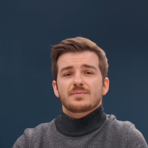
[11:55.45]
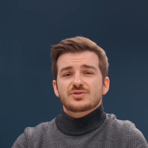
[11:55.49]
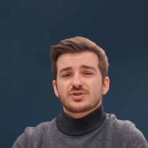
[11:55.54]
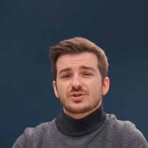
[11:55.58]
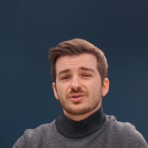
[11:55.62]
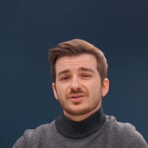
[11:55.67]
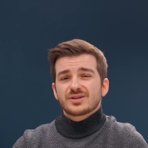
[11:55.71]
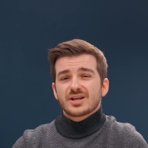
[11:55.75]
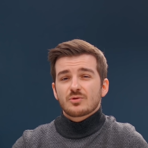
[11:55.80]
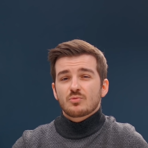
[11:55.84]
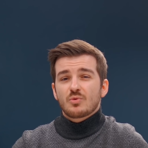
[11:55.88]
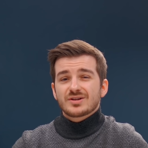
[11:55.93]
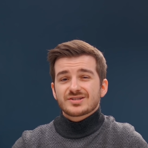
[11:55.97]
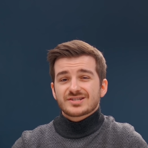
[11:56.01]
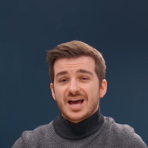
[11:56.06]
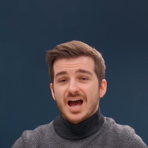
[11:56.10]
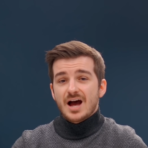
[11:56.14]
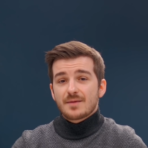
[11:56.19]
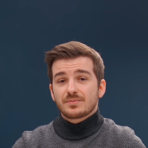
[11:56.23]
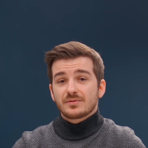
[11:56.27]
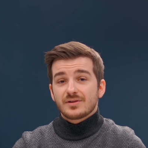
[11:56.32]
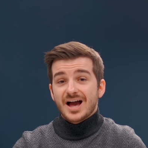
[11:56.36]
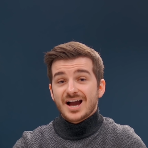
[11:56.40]
And I'm sure that once
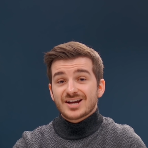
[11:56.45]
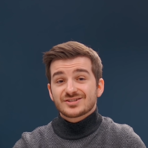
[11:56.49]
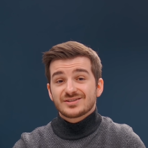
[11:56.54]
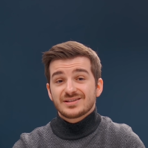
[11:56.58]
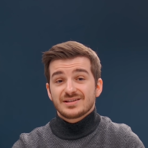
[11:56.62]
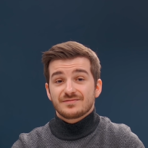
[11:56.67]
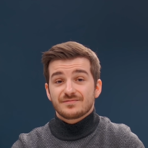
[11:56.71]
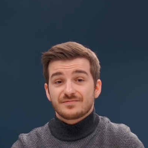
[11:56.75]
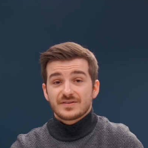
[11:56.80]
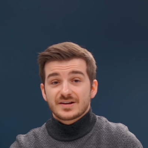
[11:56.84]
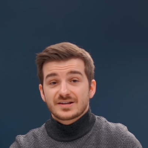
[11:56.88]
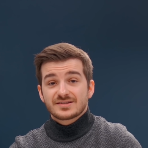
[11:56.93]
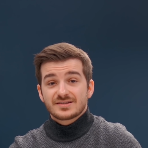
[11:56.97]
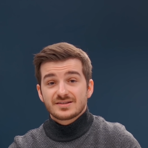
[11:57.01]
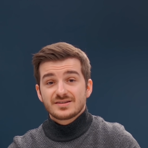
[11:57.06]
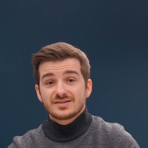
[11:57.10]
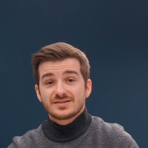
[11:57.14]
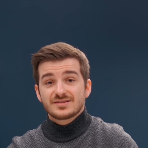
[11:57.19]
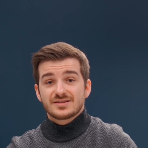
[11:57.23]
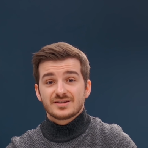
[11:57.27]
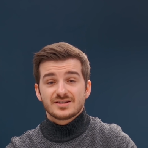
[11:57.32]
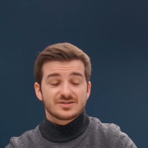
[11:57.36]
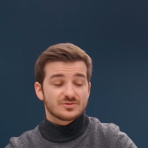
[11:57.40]
Apple actually
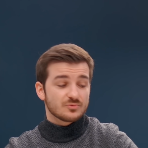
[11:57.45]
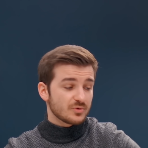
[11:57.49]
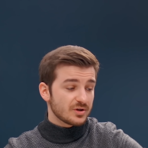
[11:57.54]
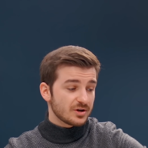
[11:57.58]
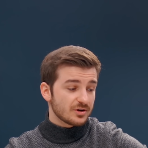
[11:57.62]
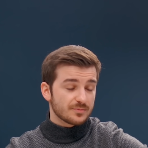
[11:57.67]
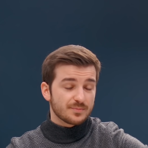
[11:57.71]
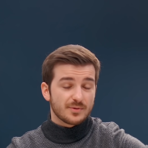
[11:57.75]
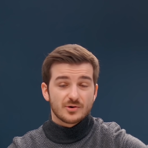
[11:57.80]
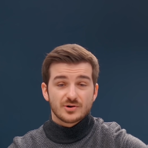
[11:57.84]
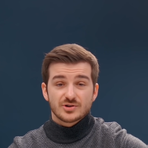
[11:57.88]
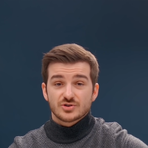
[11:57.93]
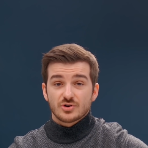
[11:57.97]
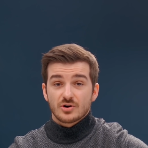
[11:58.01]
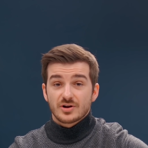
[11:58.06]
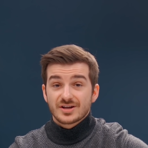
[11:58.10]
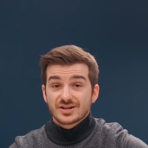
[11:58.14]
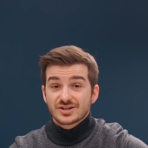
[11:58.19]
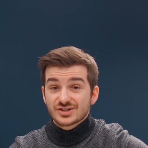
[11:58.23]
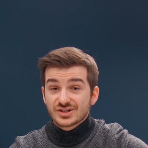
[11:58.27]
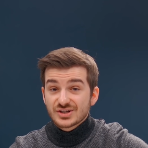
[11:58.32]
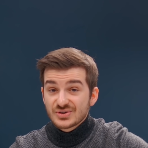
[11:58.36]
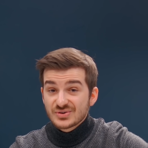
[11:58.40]
fixes these weird power
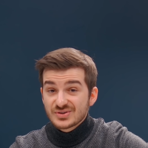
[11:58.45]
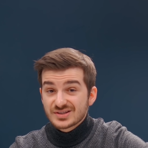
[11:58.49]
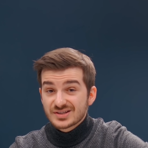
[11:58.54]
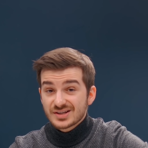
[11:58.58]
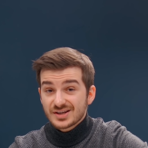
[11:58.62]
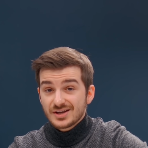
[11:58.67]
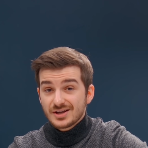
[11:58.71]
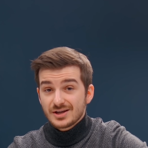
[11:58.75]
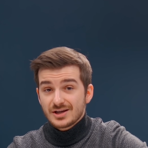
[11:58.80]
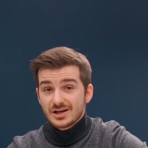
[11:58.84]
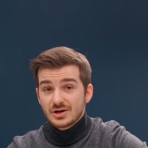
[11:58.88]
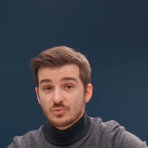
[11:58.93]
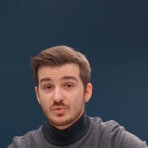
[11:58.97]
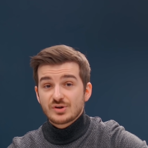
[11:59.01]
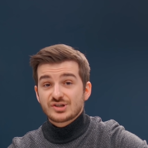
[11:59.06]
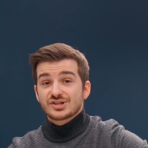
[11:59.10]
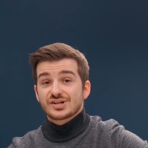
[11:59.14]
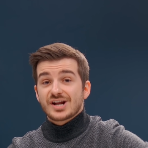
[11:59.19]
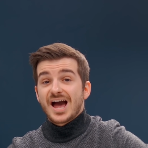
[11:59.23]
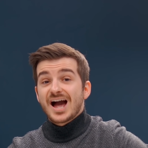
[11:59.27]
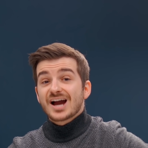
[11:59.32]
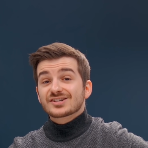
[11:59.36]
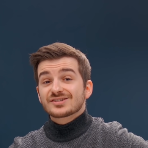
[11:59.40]
draw issues, we
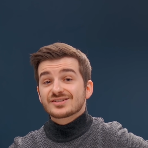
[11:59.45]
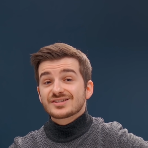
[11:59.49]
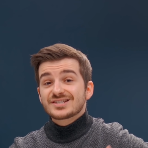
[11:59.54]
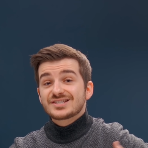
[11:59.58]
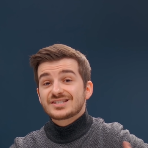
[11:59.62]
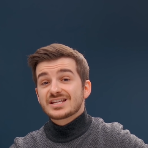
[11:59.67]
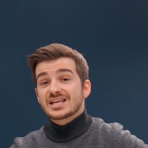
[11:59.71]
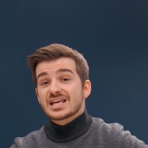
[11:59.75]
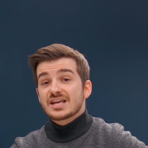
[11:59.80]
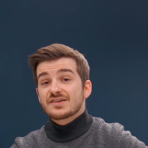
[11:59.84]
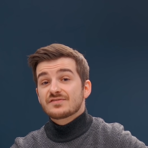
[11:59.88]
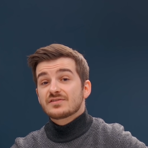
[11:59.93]
should actually see